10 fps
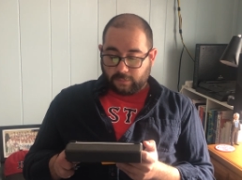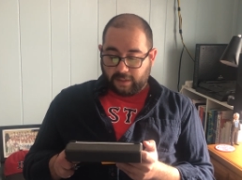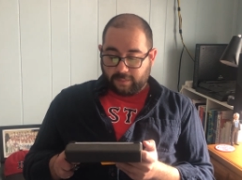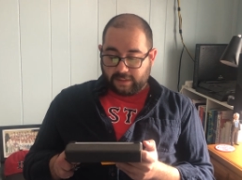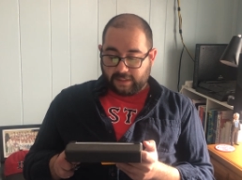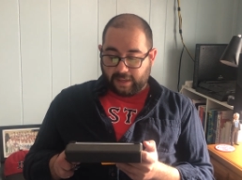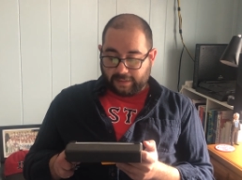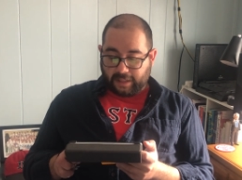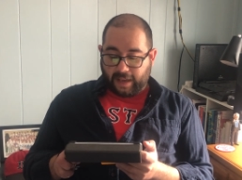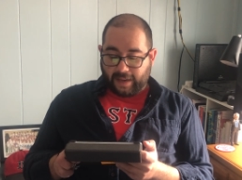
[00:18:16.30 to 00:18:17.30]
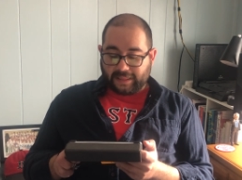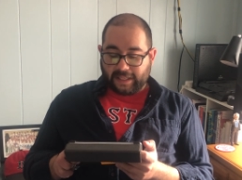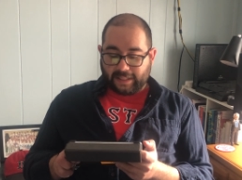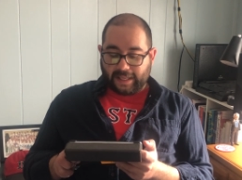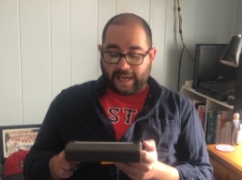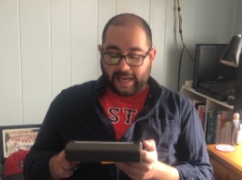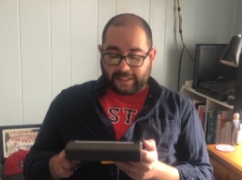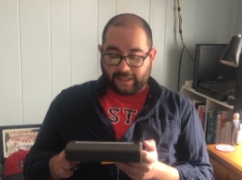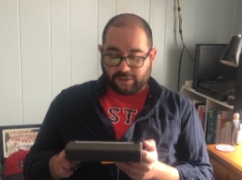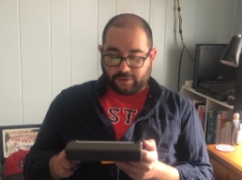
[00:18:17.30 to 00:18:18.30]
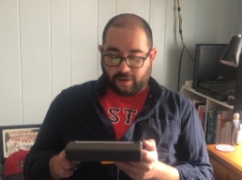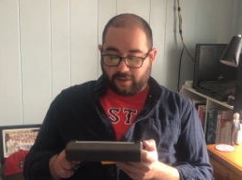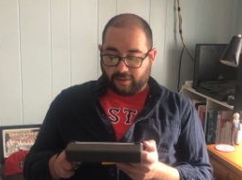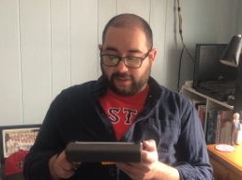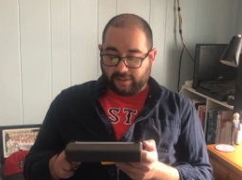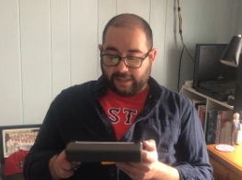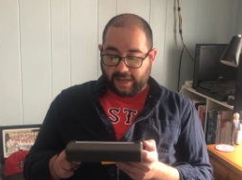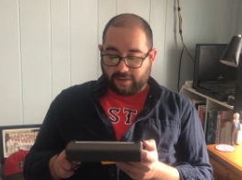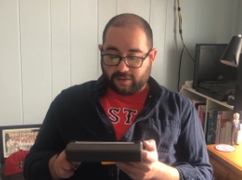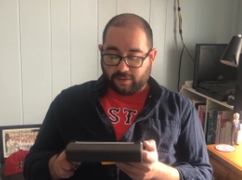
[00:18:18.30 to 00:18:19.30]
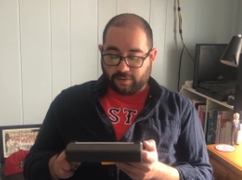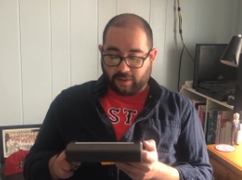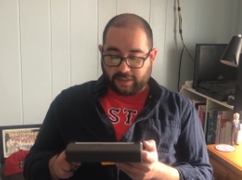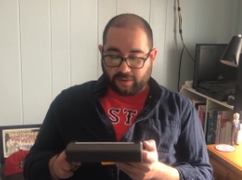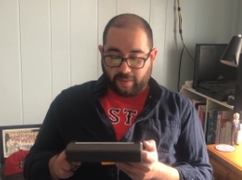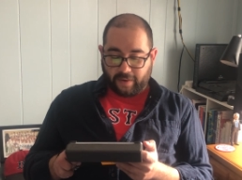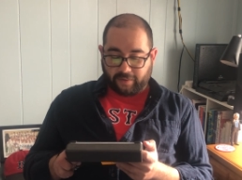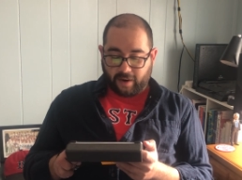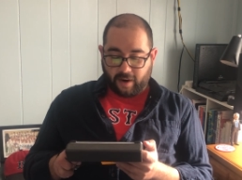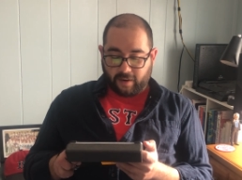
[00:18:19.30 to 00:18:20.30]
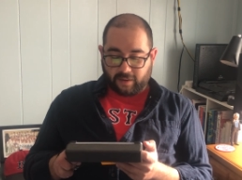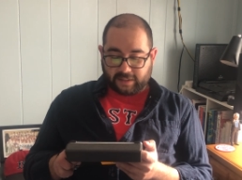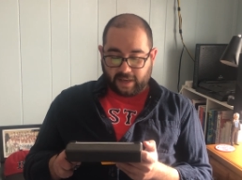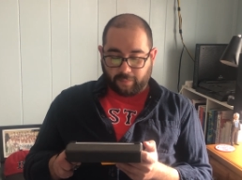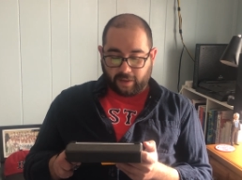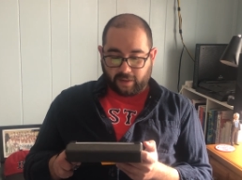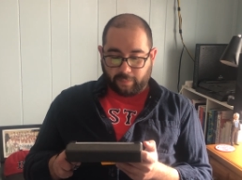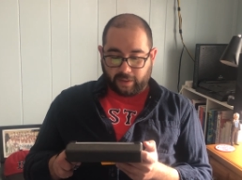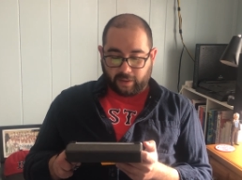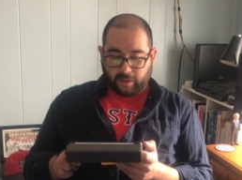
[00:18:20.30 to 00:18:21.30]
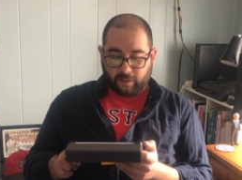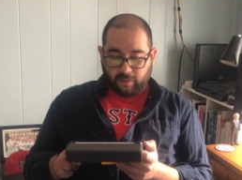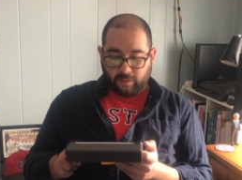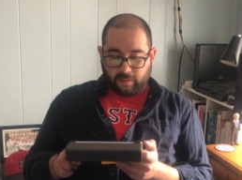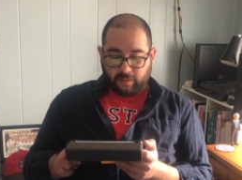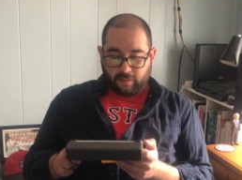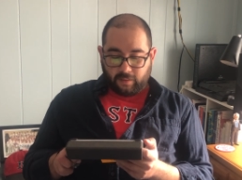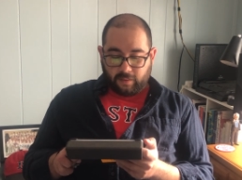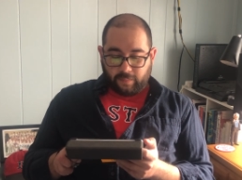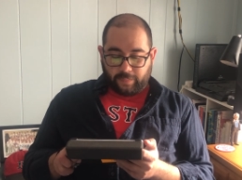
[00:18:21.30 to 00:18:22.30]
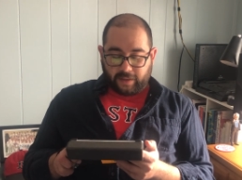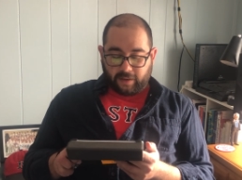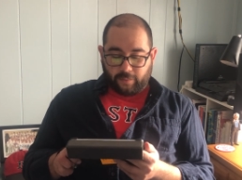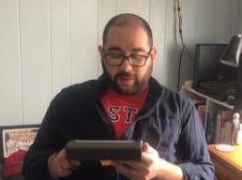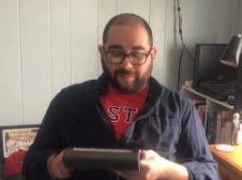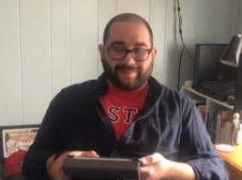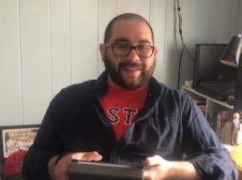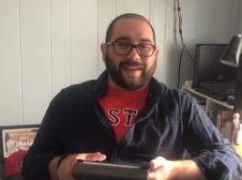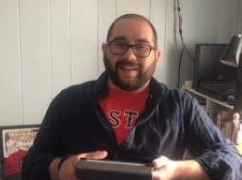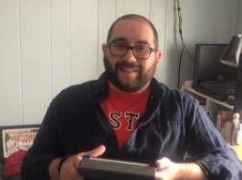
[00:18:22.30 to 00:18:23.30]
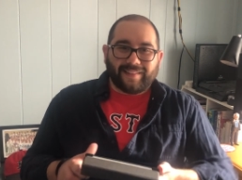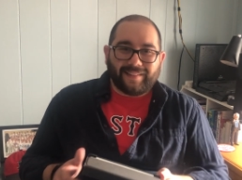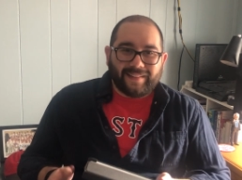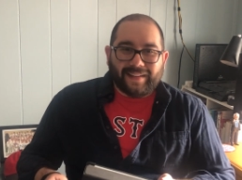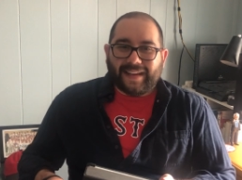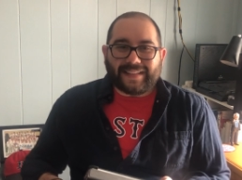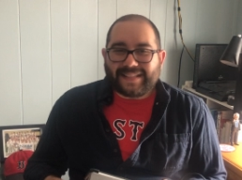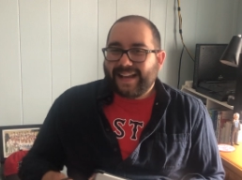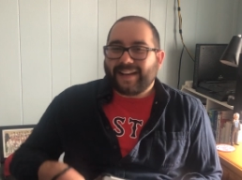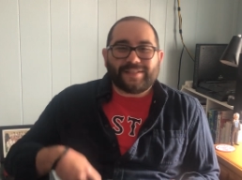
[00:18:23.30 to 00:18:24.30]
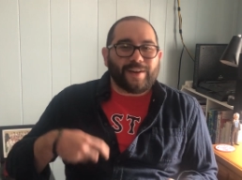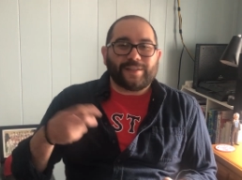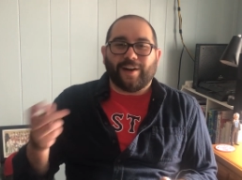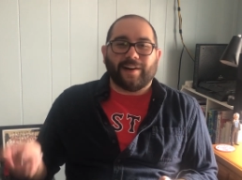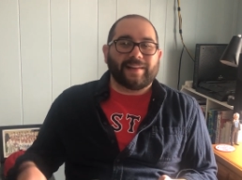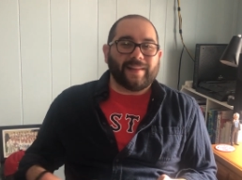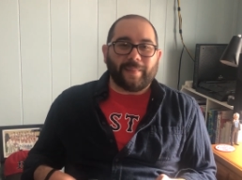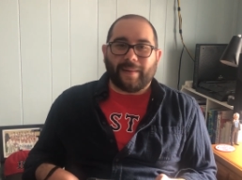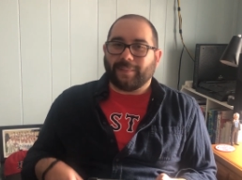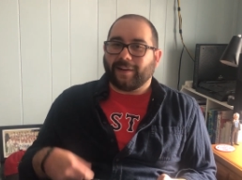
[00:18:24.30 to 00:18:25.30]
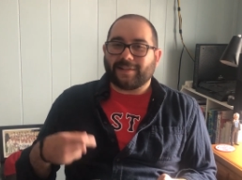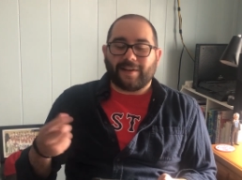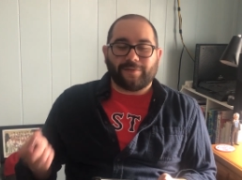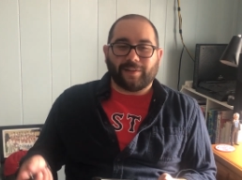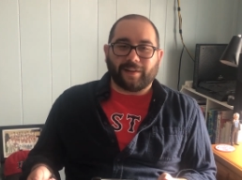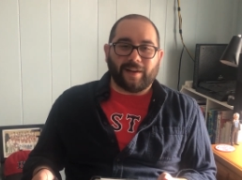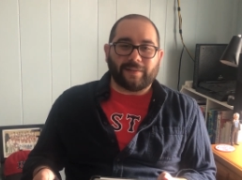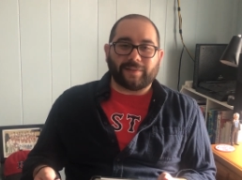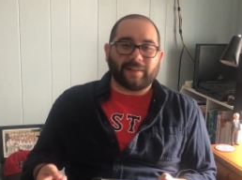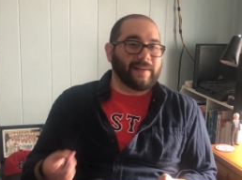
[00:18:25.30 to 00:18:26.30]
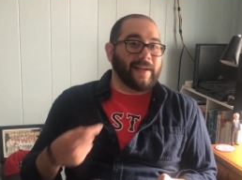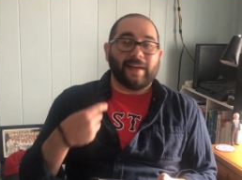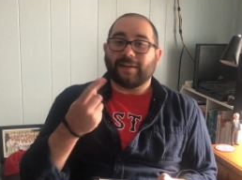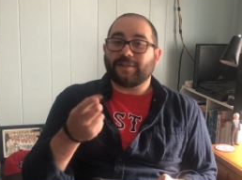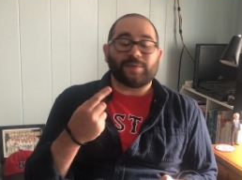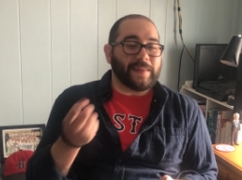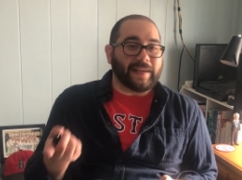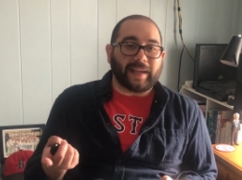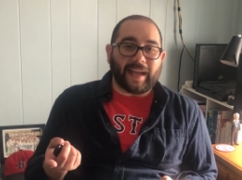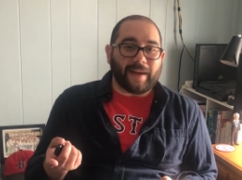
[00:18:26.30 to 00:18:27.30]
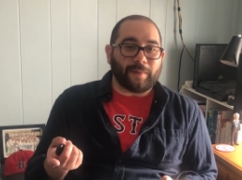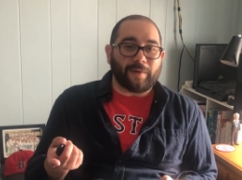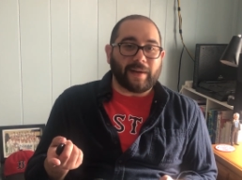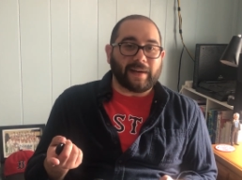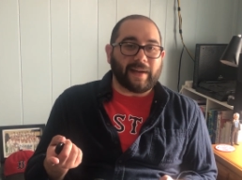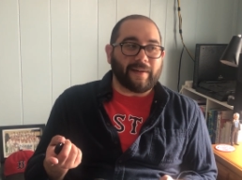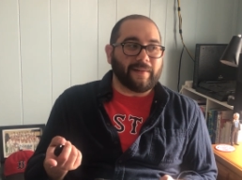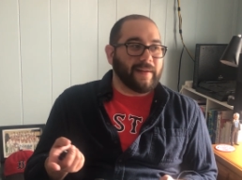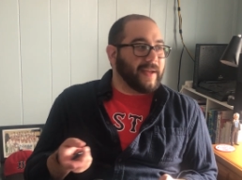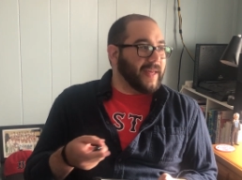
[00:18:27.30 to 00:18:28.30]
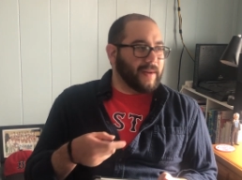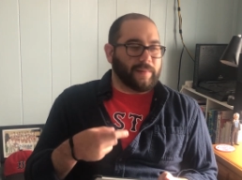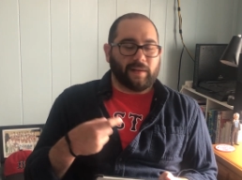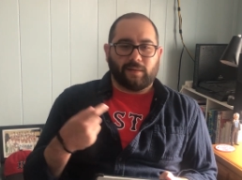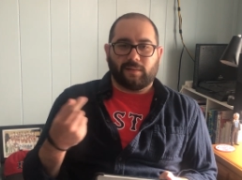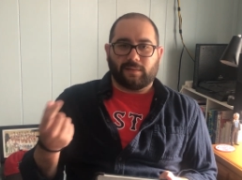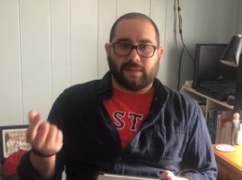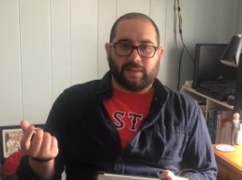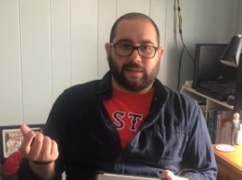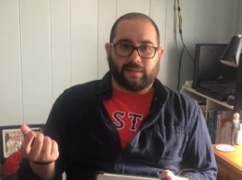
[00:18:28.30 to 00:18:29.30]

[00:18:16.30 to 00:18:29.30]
Let me see. And I think they kind of get stronger near the end too, so that's why I'm having a harder time kind of picking one. And see, I start talking them up and I start feeling confident, and it's just me and a camera right now, and I'm like, oh yeah,